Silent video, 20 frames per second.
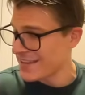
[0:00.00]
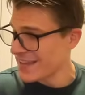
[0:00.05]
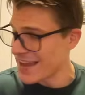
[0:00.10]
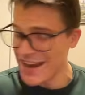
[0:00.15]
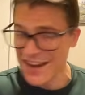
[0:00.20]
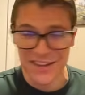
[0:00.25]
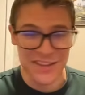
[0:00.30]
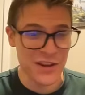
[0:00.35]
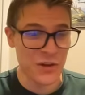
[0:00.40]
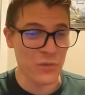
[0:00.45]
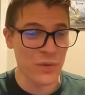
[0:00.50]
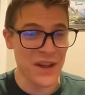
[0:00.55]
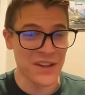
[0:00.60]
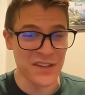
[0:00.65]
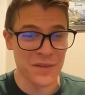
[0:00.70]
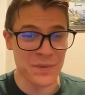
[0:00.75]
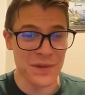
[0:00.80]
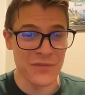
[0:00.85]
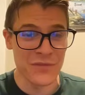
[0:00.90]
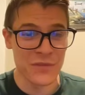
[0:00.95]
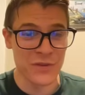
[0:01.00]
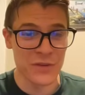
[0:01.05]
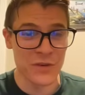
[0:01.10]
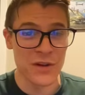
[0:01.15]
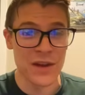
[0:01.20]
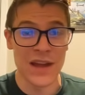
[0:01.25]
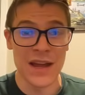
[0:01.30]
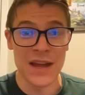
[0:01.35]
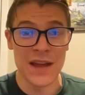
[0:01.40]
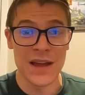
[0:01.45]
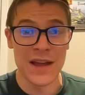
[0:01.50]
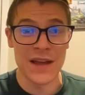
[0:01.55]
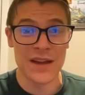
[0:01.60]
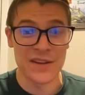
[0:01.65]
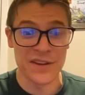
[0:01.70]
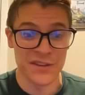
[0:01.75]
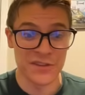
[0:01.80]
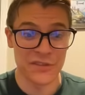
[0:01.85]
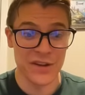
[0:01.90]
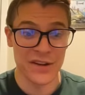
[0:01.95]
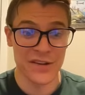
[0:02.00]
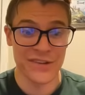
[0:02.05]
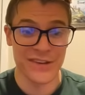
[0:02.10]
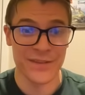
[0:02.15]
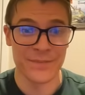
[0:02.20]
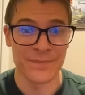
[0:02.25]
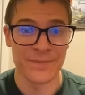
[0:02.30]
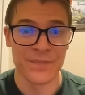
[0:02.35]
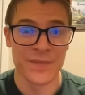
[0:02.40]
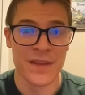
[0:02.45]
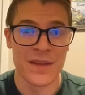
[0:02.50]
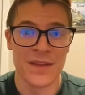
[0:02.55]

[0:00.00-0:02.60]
That is a recipe for destruction.